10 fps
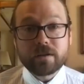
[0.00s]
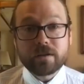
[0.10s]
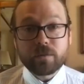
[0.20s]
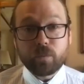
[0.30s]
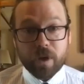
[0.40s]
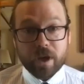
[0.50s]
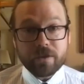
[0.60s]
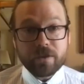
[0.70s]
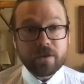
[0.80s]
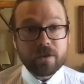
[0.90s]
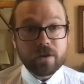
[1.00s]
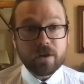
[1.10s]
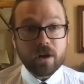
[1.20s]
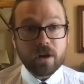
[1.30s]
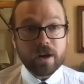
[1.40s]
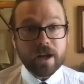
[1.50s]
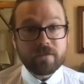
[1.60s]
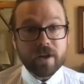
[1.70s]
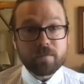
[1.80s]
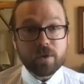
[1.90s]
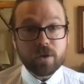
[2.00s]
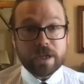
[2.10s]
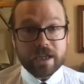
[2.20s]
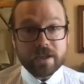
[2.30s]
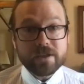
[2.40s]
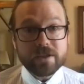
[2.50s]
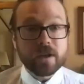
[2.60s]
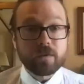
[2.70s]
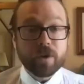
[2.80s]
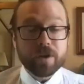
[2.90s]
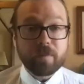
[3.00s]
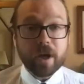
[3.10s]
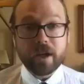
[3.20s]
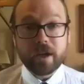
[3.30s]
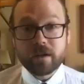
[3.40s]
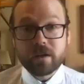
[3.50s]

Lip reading: with our Amphi employees and with my